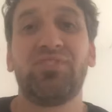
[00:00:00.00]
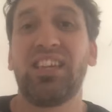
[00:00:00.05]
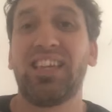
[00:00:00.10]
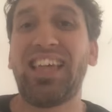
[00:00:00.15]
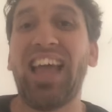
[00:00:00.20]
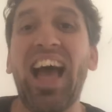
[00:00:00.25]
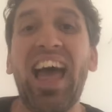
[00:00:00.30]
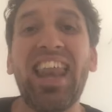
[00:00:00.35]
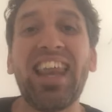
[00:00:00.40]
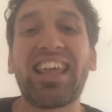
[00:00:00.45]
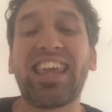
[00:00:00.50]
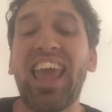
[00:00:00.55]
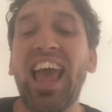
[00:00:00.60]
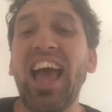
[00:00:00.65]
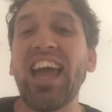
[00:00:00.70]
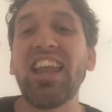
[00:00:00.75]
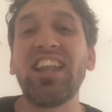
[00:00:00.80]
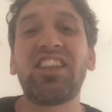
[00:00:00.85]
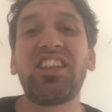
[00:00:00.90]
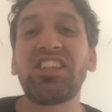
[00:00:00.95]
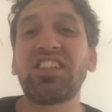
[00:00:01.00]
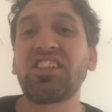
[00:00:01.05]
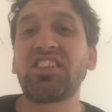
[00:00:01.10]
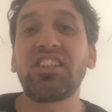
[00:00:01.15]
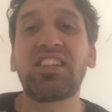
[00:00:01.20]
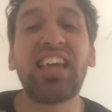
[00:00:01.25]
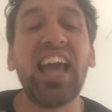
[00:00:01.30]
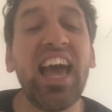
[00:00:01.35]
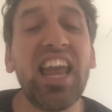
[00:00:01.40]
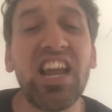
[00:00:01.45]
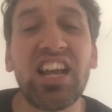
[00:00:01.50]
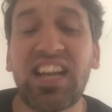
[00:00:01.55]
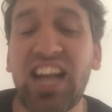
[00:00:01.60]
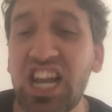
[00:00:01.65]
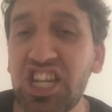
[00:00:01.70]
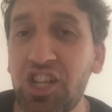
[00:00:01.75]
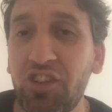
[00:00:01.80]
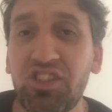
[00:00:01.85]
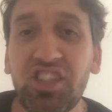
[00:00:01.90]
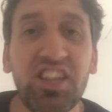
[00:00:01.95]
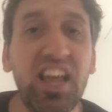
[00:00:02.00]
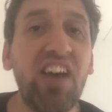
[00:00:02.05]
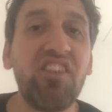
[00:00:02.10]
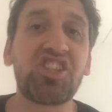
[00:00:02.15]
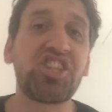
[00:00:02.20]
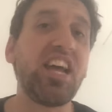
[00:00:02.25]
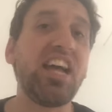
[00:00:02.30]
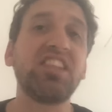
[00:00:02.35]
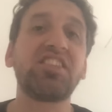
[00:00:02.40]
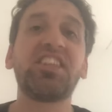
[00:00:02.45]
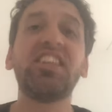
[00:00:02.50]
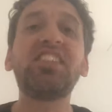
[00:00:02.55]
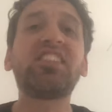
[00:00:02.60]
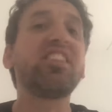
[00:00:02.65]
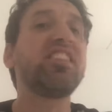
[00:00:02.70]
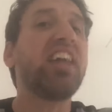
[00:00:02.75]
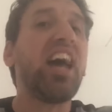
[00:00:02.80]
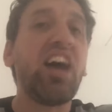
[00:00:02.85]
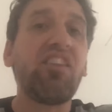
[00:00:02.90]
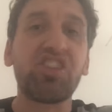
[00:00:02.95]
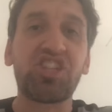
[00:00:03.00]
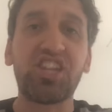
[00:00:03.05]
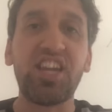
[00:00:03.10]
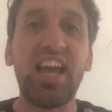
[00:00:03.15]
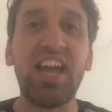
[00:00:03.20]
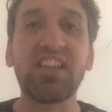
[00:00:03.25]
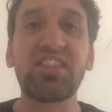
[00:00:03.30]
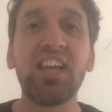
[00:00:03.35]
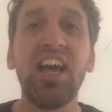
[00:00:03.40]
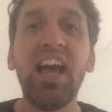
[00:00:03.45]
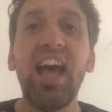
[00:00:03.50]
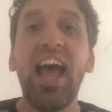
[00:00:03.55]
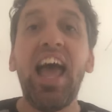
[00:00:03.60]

Karen, Karen didn't, didn't have a chance. He didn't have a chance.